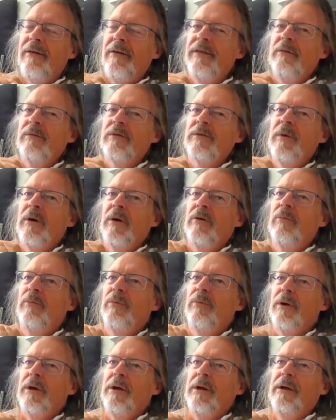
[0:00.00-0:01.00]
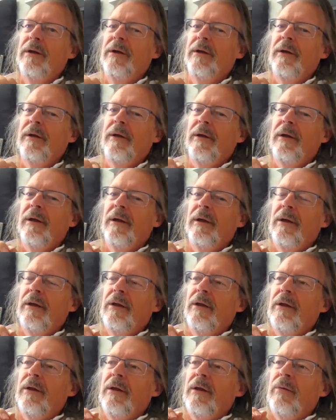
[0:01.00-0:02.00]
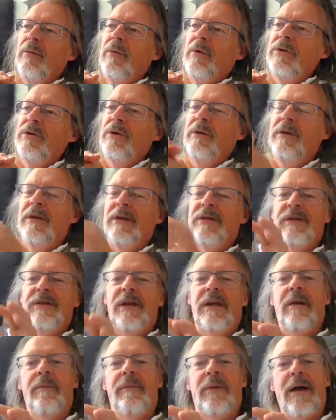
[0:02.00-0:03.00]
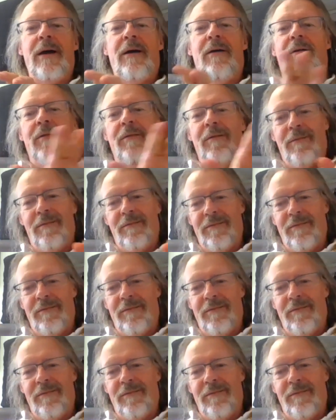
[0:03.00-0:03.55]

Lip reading: I think it was Michael Breen, were doing this thing about